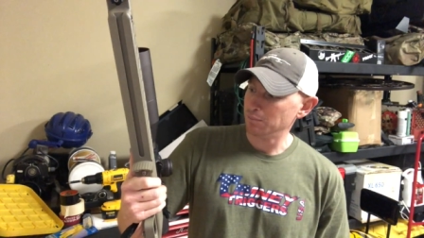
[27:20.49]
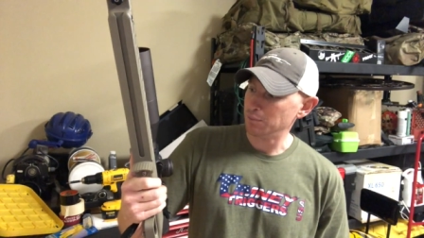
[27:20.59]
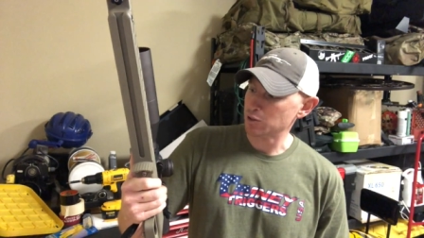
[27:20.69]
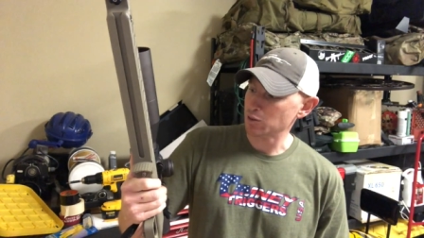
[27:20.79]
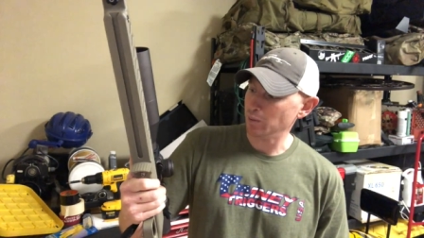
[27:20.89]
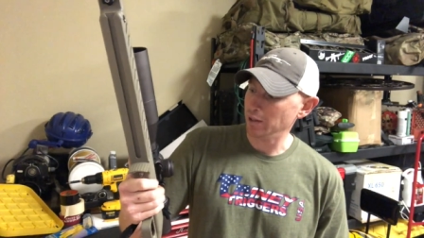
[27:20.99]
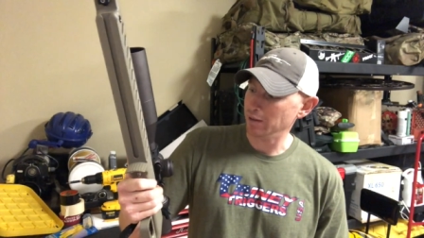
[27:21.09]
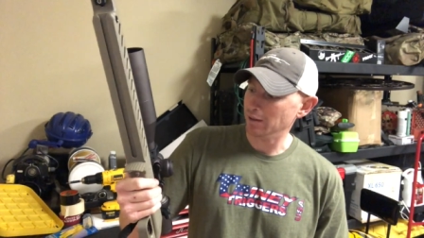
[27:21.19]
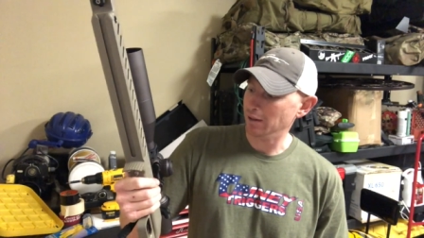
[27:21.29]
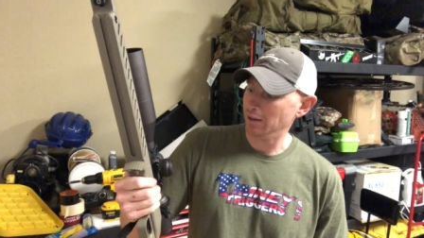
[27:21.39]
between
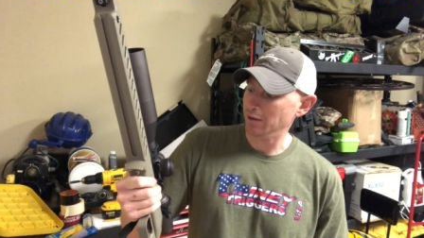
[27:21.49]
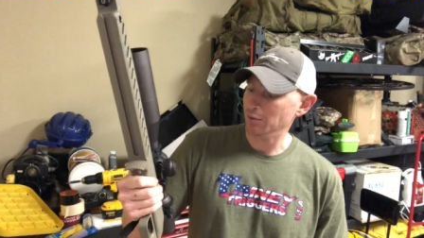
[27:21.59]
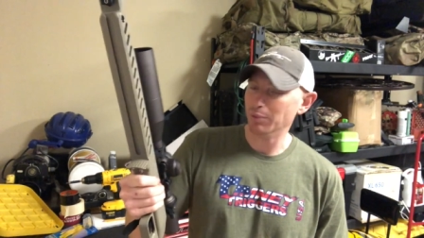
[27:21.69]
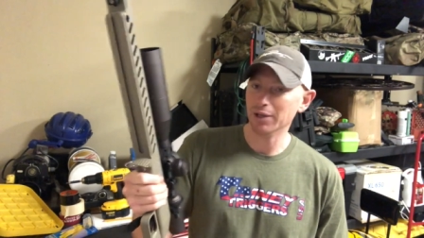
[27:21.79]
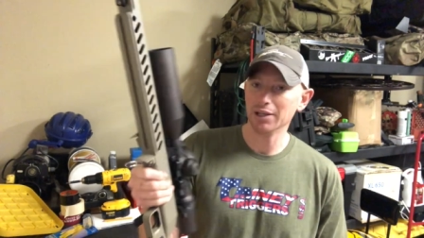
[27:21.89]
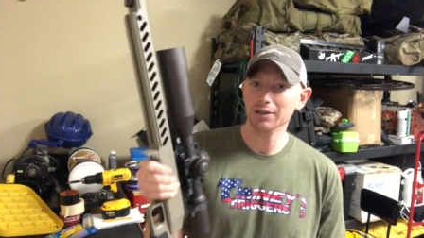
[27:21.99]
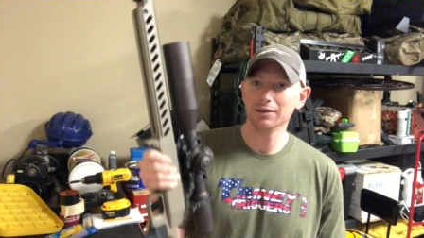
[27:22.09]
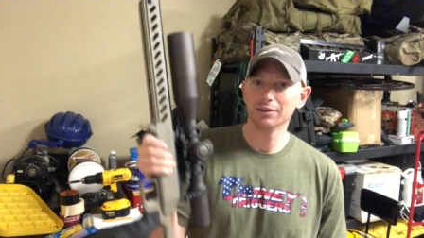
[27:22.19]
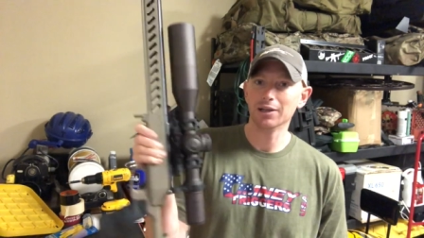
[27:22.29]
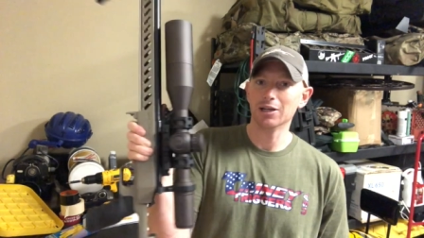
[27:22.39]
the buddy
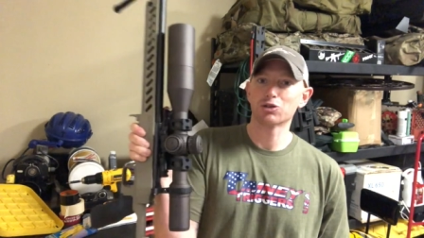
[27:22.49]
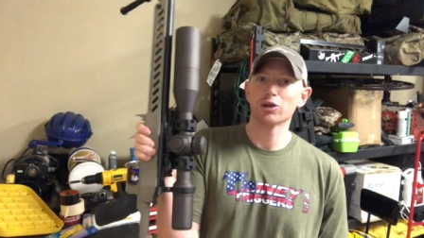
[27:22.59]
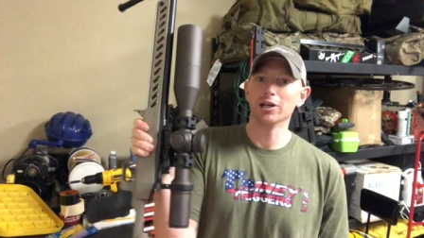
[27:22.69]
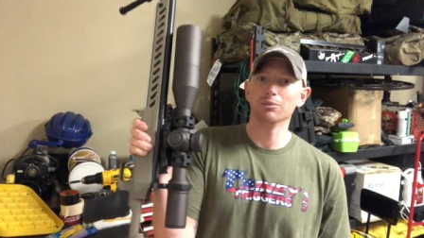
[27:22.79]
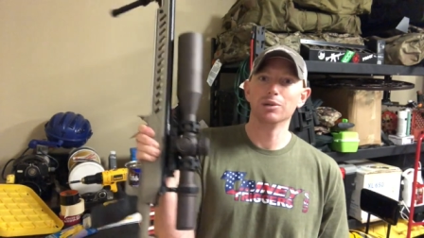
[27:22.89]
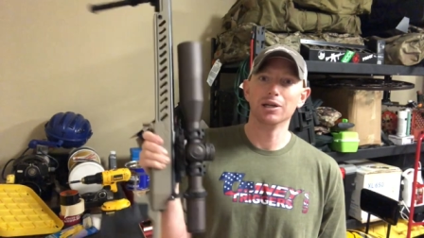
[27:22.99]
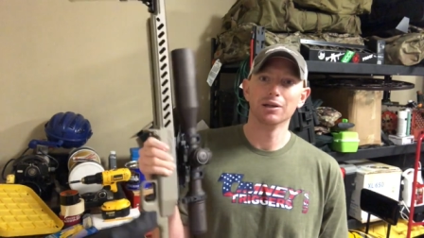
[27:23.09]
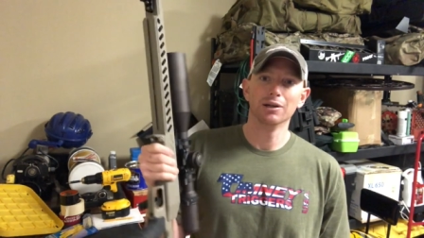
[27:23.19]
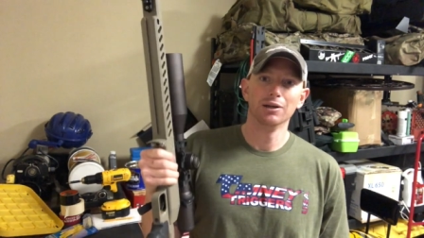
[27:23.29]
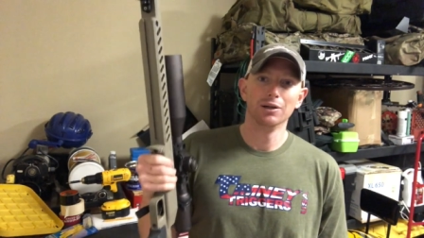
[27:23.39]
that traded me